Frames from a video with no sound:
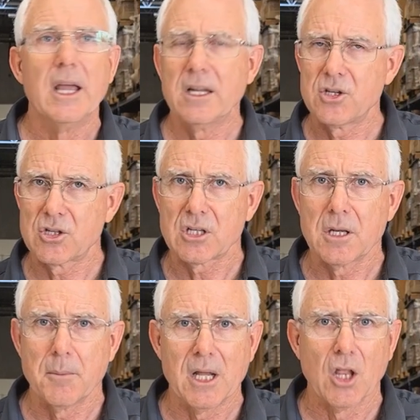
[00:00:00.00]
It's just going
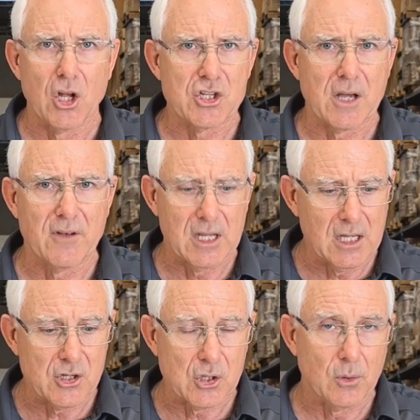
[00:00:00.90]
to be a longevity
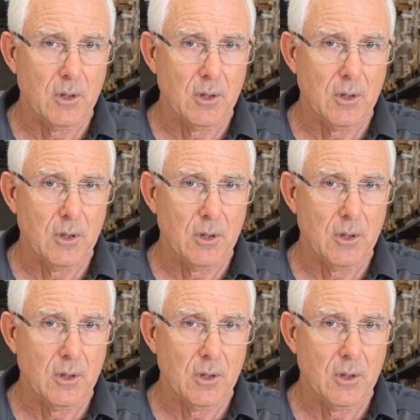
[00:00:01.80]
issue.